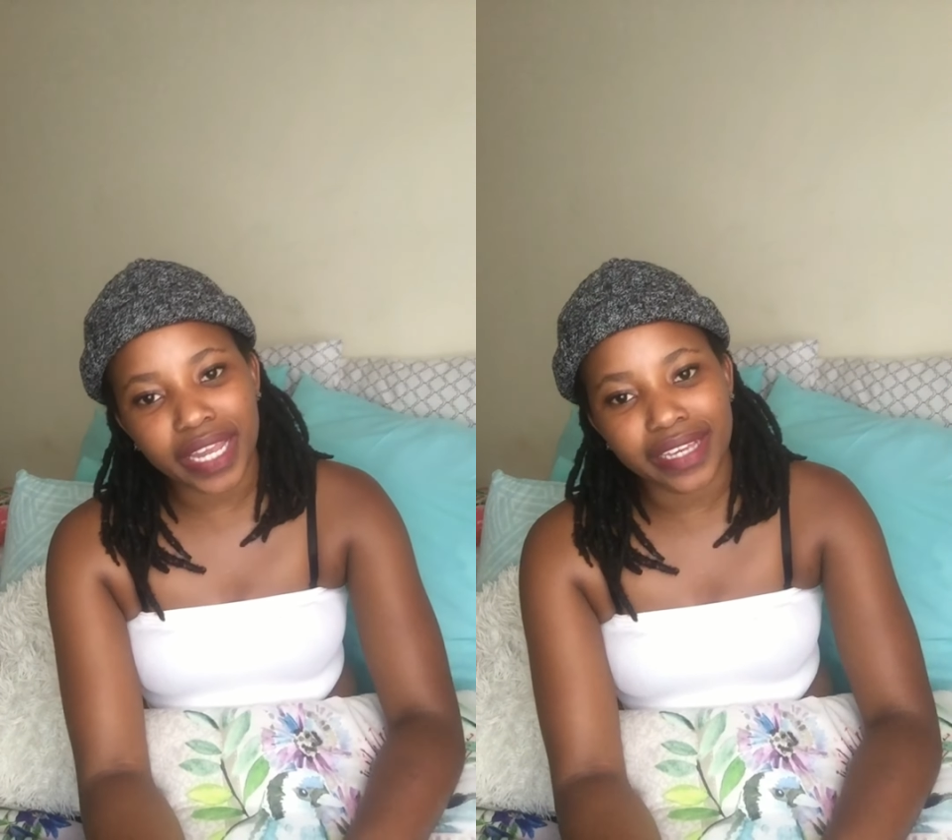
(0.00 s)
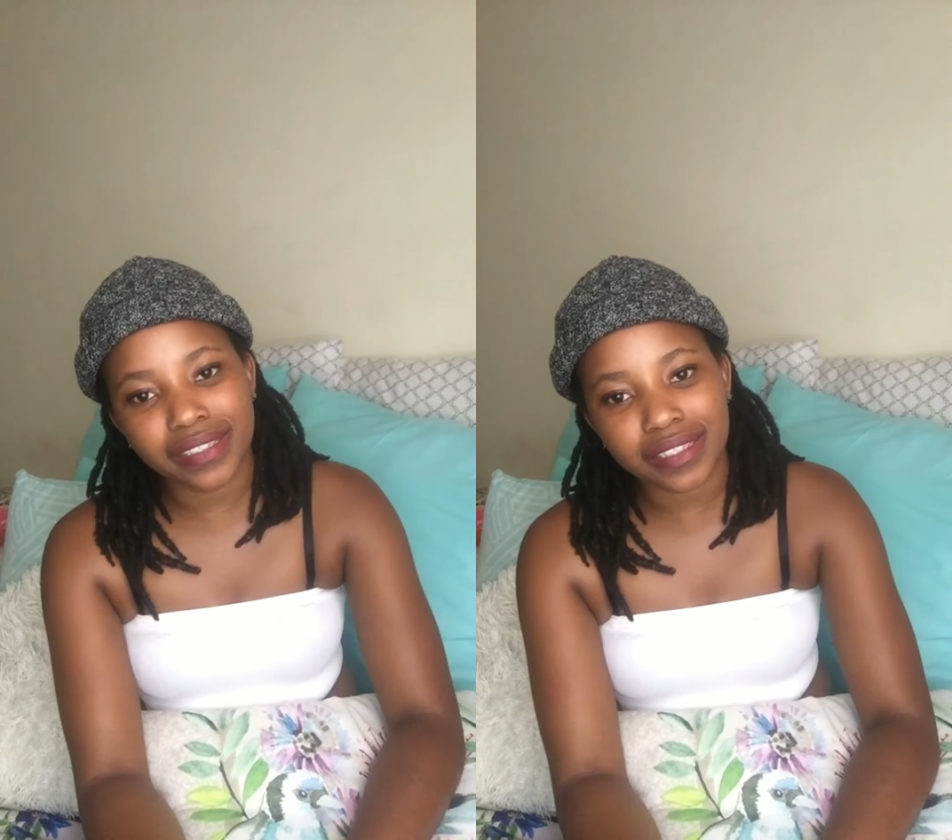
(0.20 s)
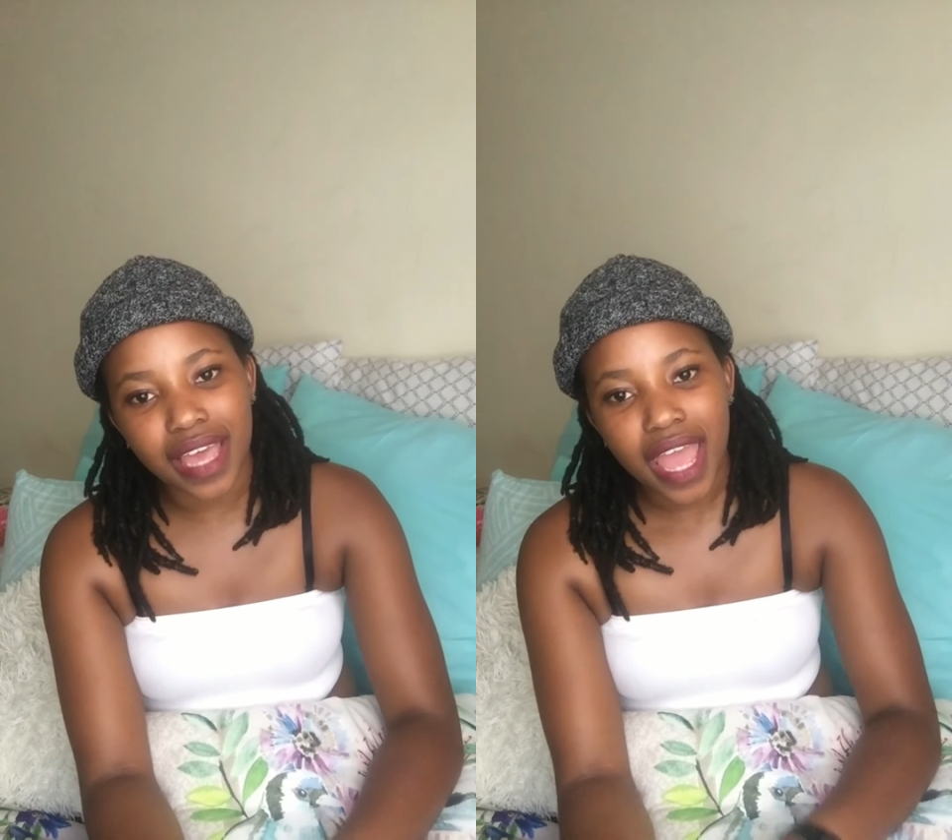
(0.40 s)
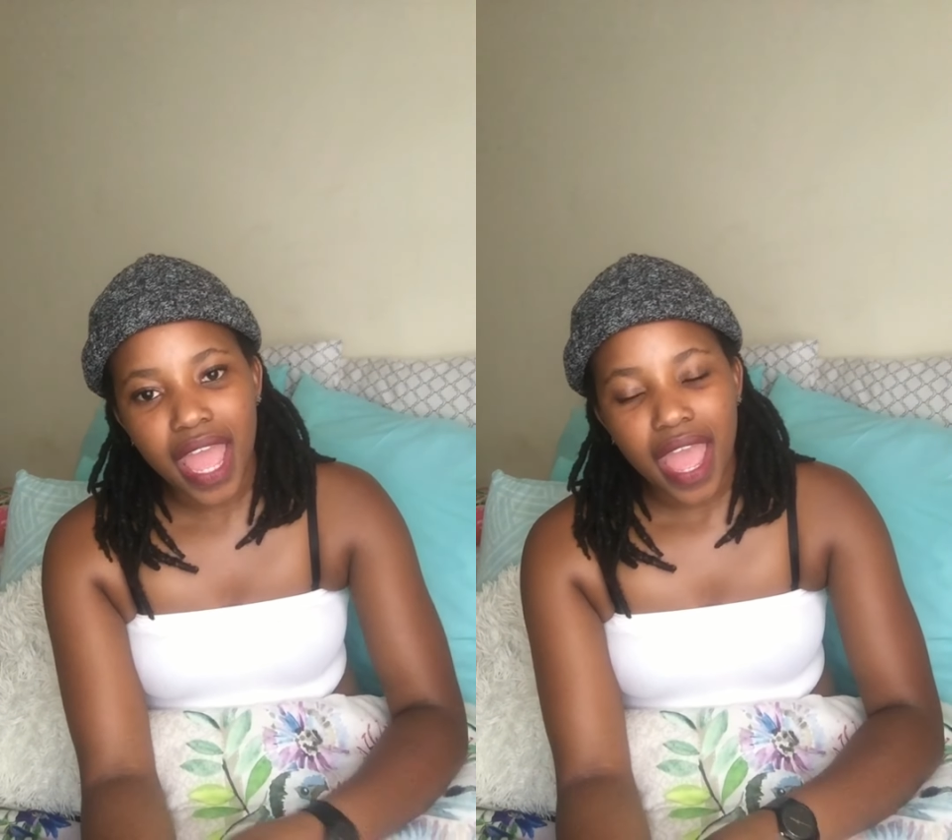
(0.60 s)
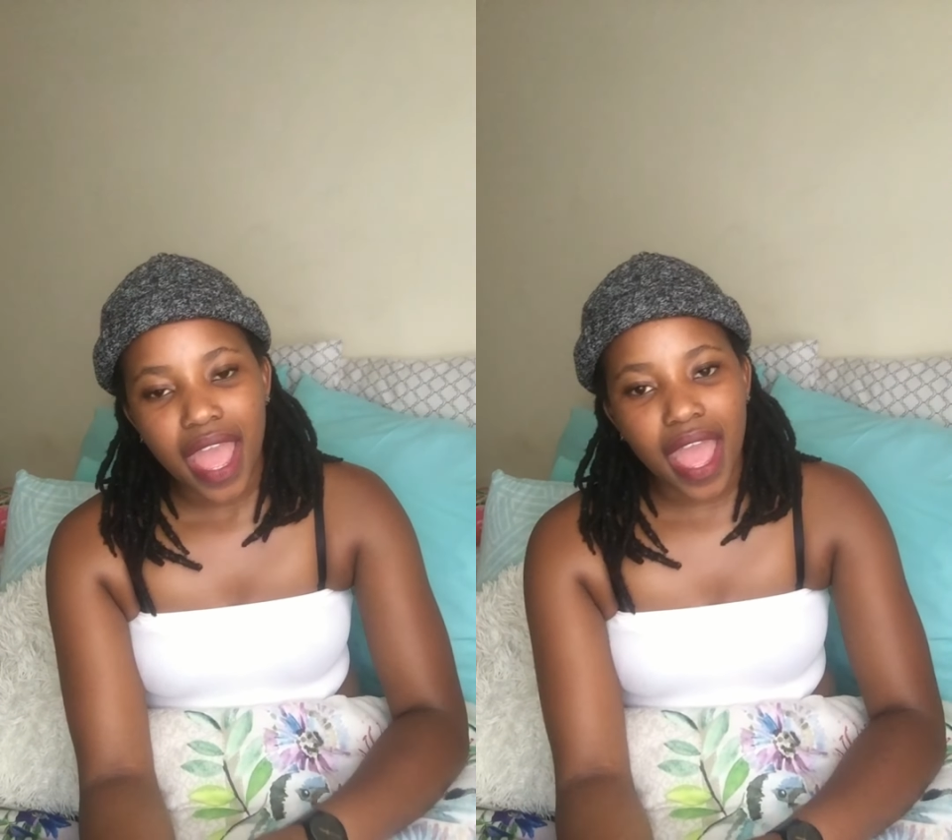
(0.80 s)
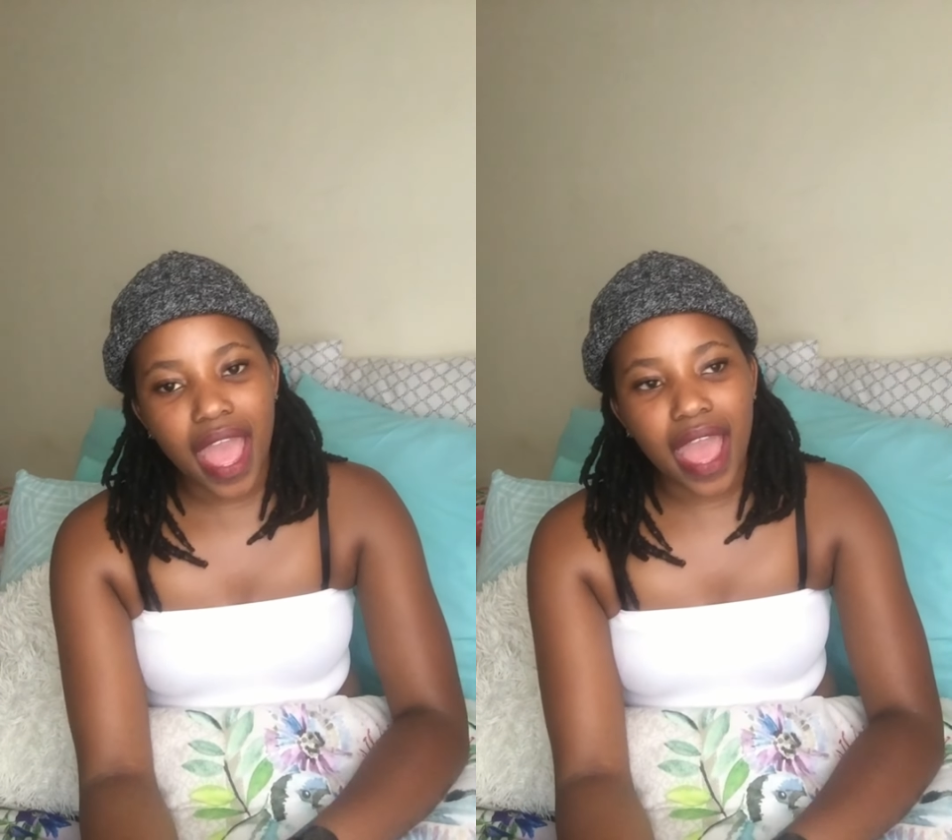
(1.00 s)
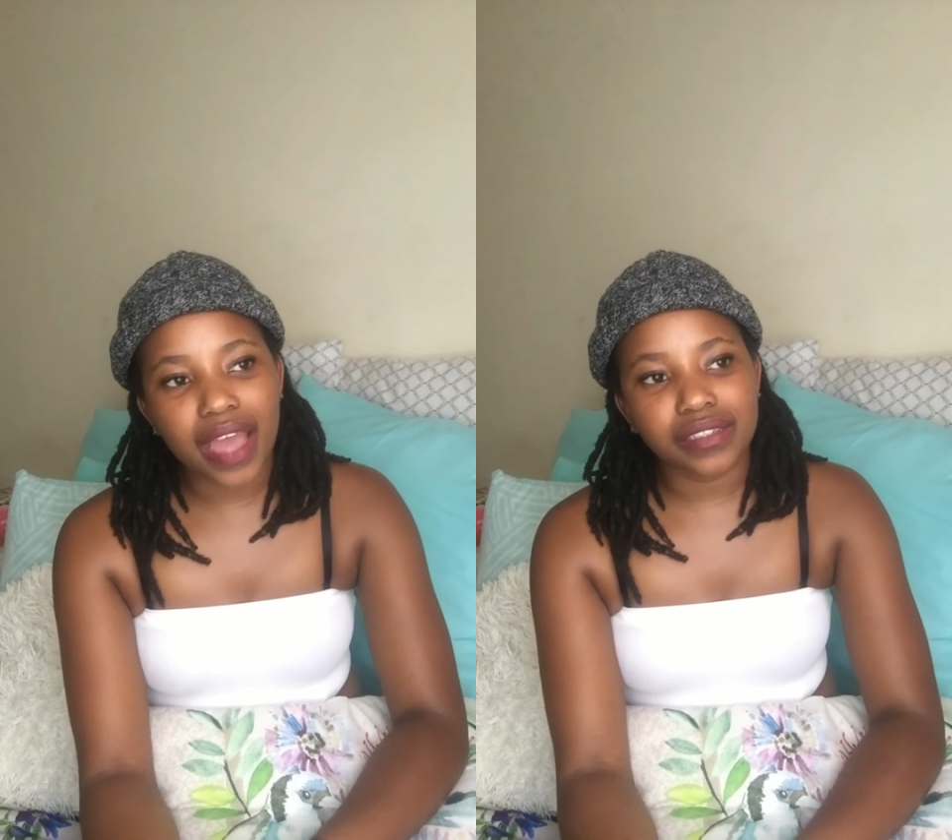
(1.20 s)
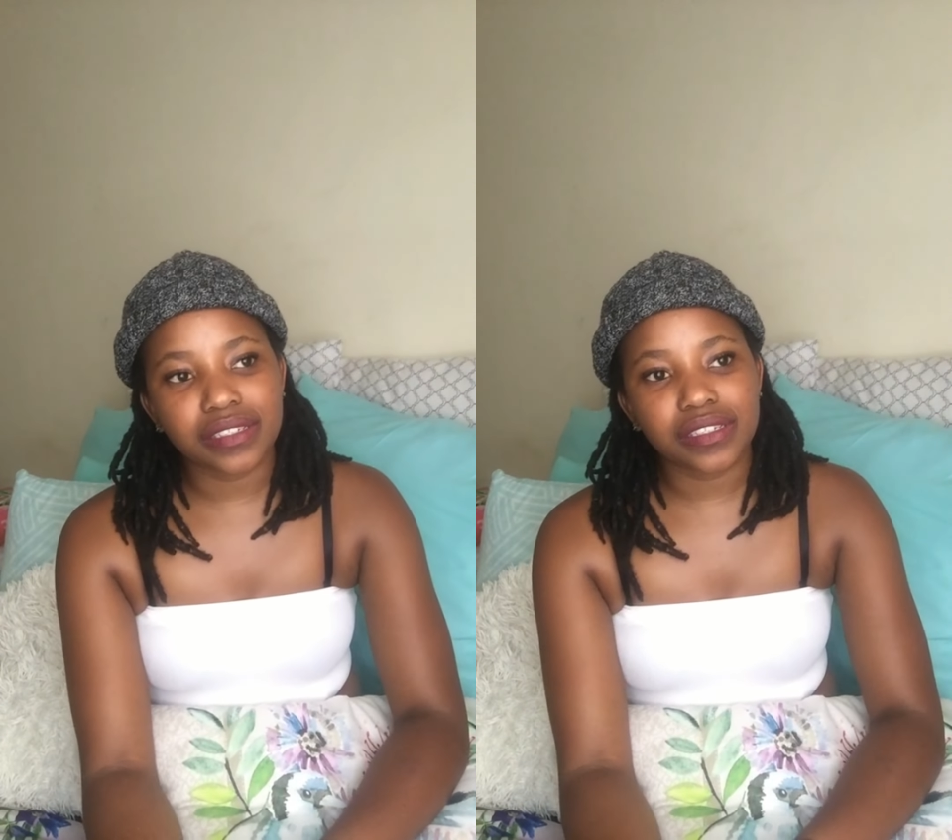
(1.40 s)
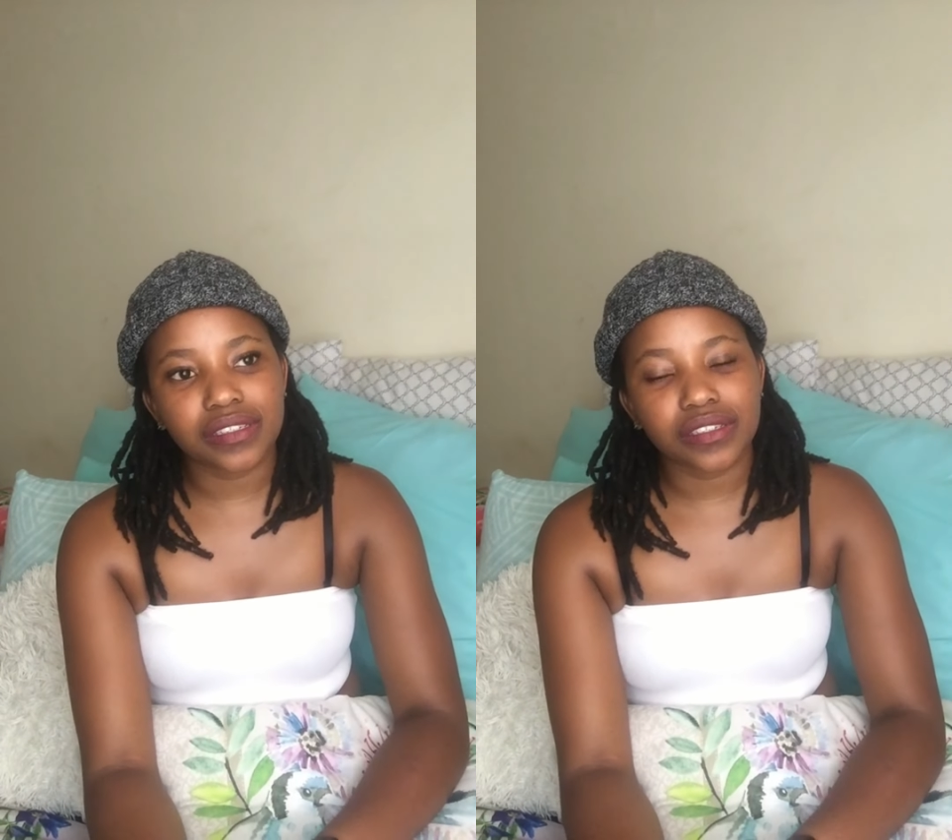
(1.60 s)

place and